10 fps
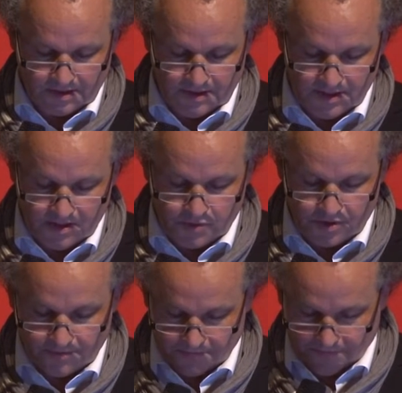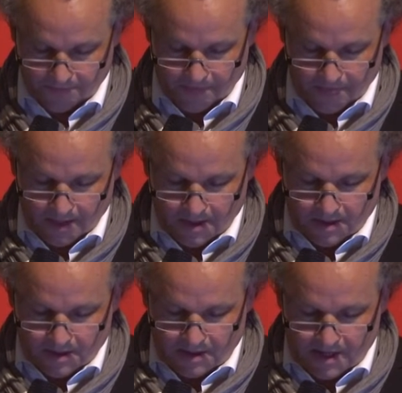and labor
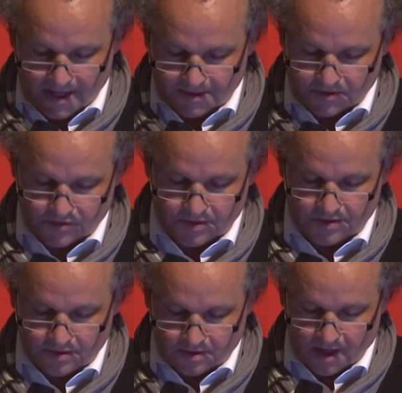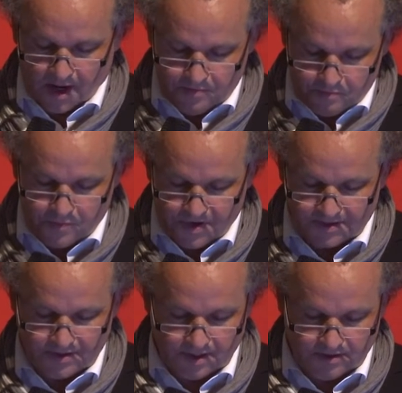led to an
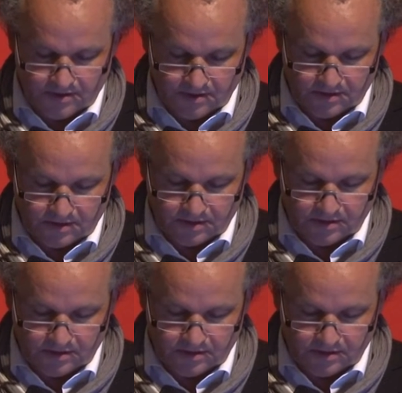unprecedented